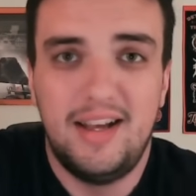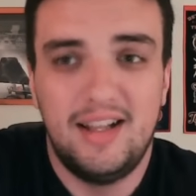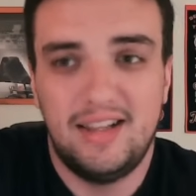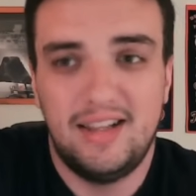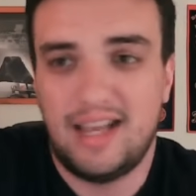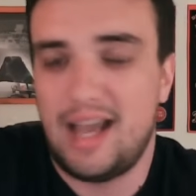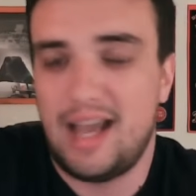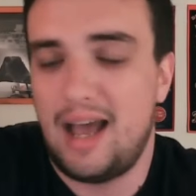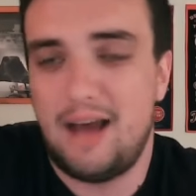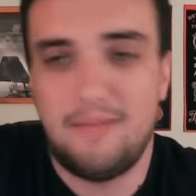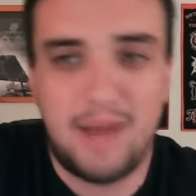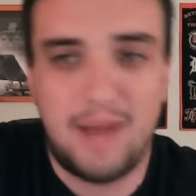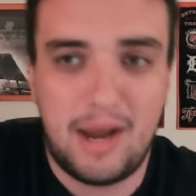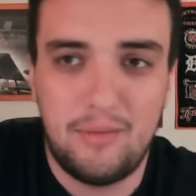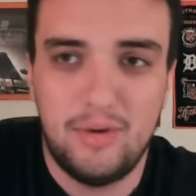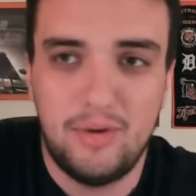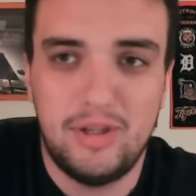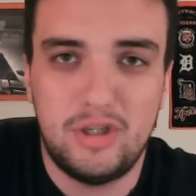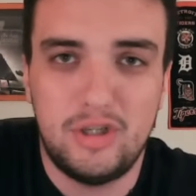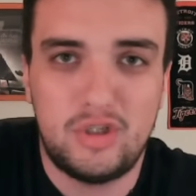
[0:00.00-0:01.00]
Like, I'm not
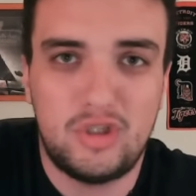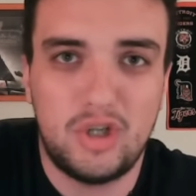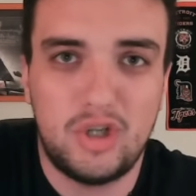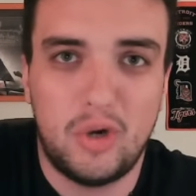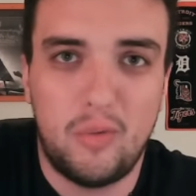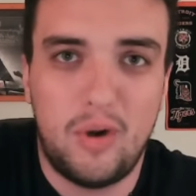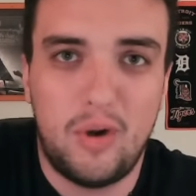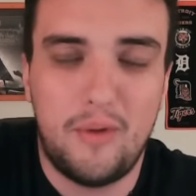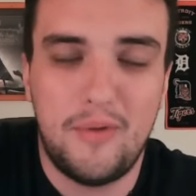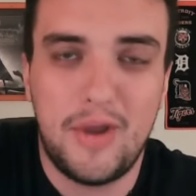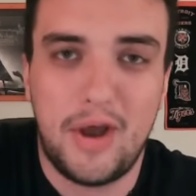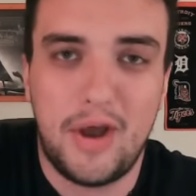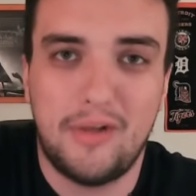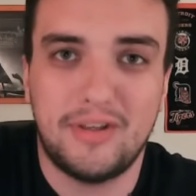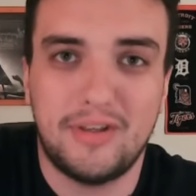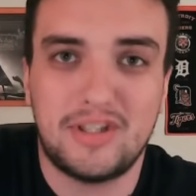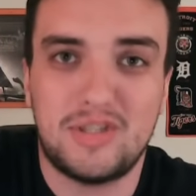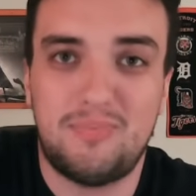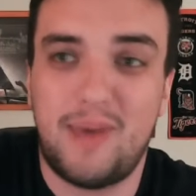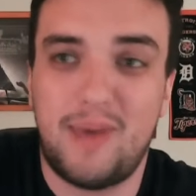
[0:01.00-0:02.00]
really sure what we all
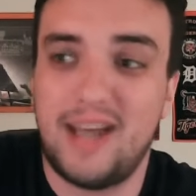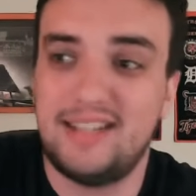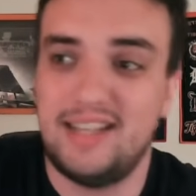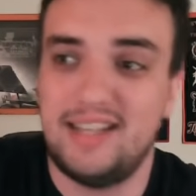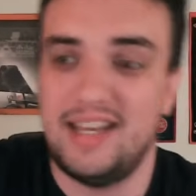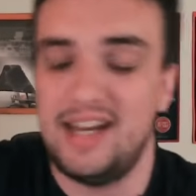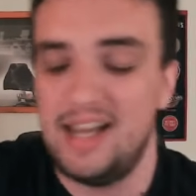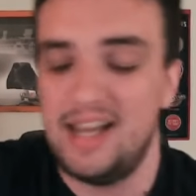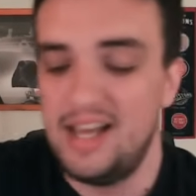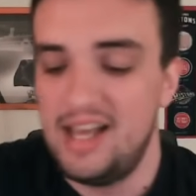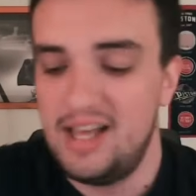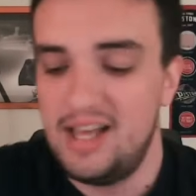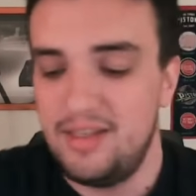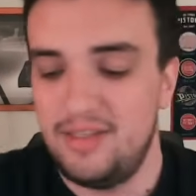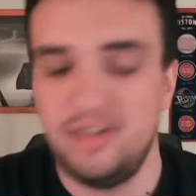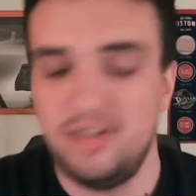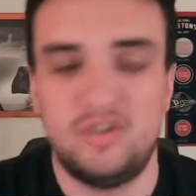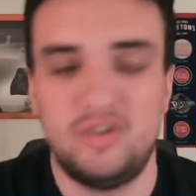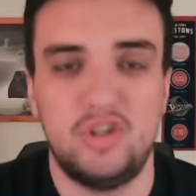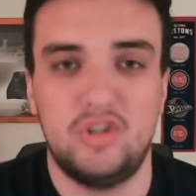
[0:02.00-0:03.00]
expected.
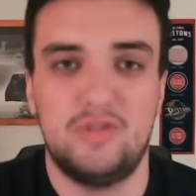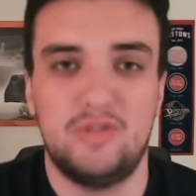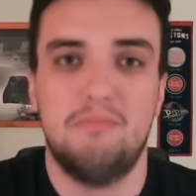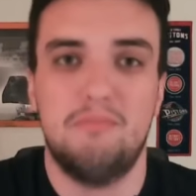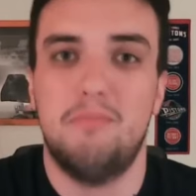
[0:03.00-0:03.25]
This has